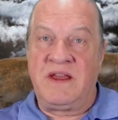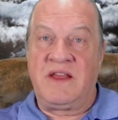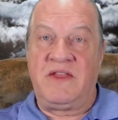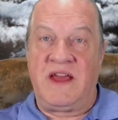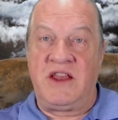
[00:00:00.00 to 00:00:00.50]

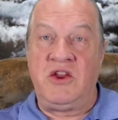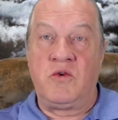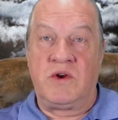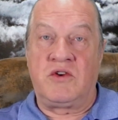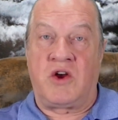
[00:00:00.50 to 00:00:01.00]
Then you
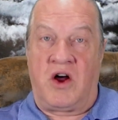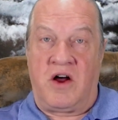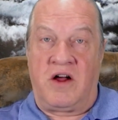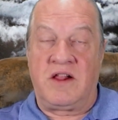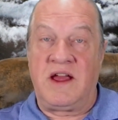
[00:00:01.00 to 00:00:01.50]
will
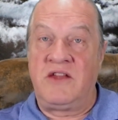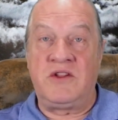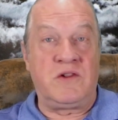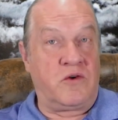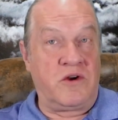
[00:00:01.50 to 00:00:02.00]
call, and
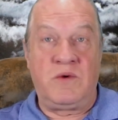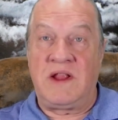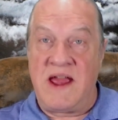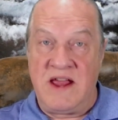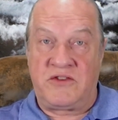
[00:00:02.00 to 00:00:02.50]
the Lord
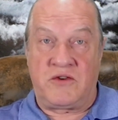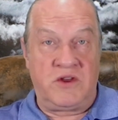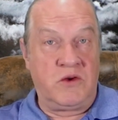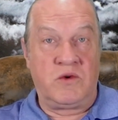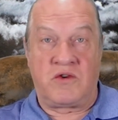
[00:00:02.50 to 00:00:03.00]
will answer.
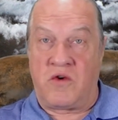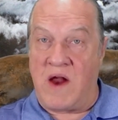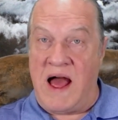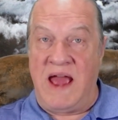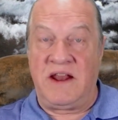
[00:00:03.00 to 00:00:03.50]
You will
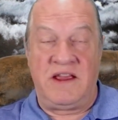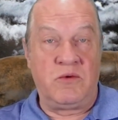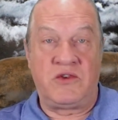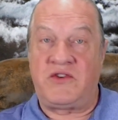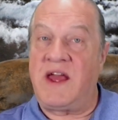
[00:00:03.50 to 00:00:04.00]
cry, and he
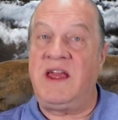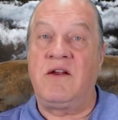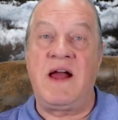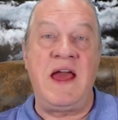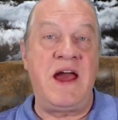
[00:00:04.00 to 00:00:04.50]
will say,
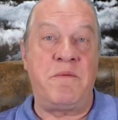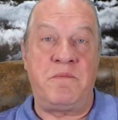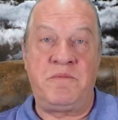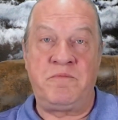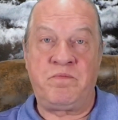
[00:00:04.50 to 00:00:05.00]
Here I am.
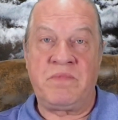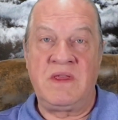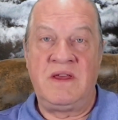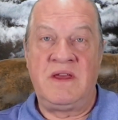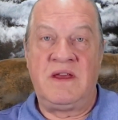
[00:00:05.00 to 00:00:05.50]

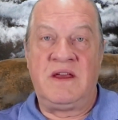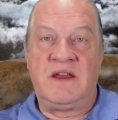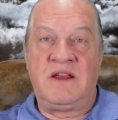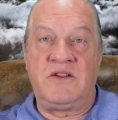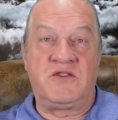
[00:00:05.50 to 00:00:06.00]

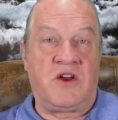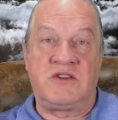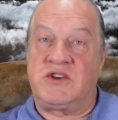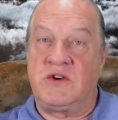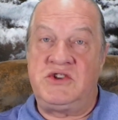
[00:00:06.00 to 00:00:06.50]
There's
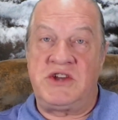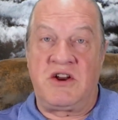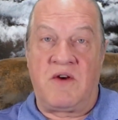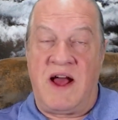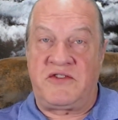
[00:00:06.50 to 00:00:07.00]
also a
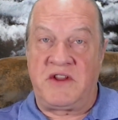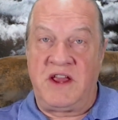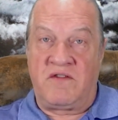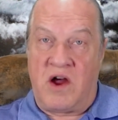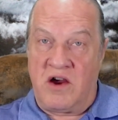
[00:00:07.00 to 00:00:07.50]

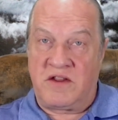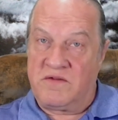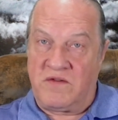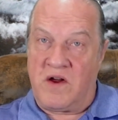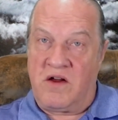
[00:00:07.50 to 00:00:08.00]
generosity of heart
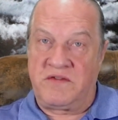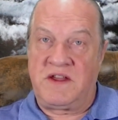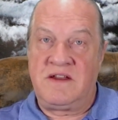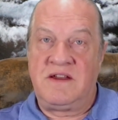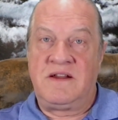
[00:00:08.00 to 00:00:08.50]
involved.
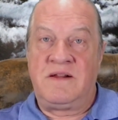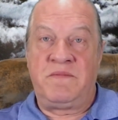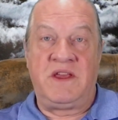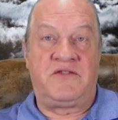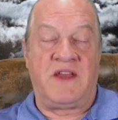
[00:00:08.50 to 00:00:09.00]

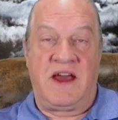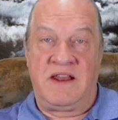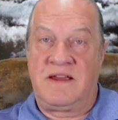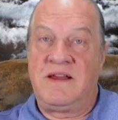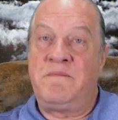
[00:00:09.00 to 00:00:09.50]
He
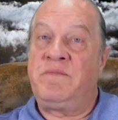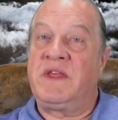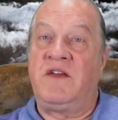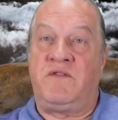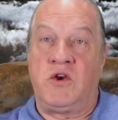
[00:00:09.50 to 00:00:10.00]
said,
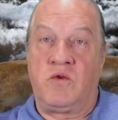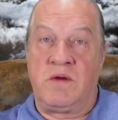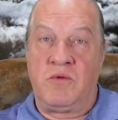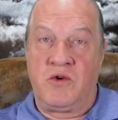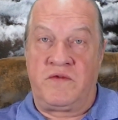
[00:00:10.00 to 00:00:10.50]
If you
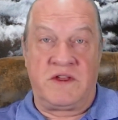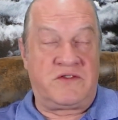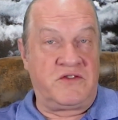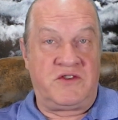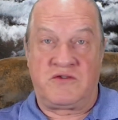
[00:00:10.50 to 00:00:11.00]
remove,
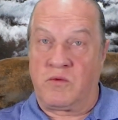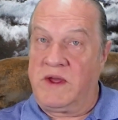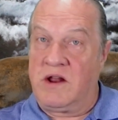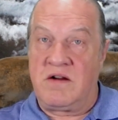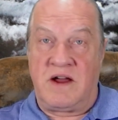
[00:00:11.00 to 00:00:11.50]
this is just
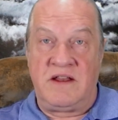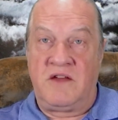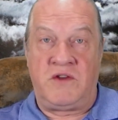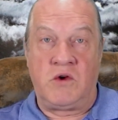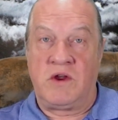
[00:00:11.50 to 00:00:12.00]
read on,
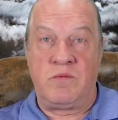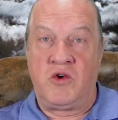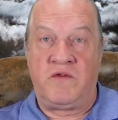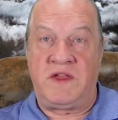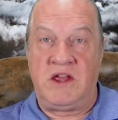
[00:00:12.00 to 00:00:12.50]
if you
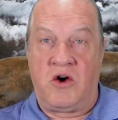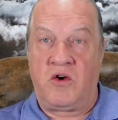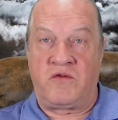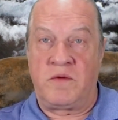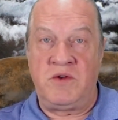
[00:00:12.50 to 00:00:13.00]
remove the
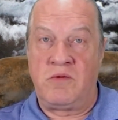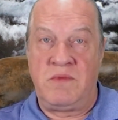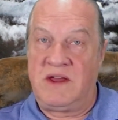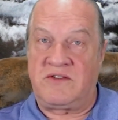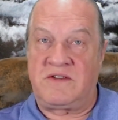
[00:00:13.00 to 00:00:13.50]
yoke from your
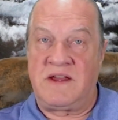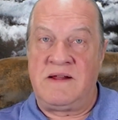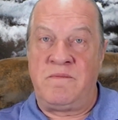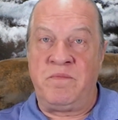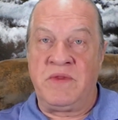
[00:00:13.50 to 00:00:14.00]
midst,
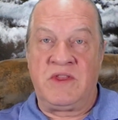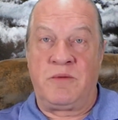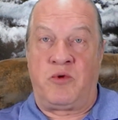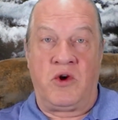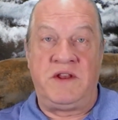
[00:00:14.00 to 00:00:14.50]
the
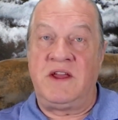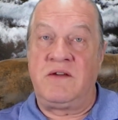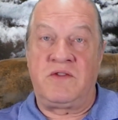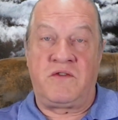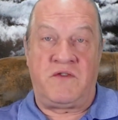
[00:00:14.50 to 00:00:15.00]
pointing
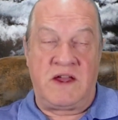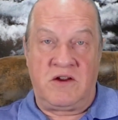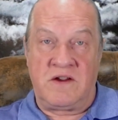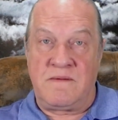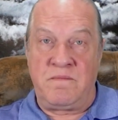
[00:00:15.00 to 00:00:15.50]
of the
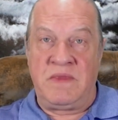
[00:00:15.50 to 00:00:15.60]
finger,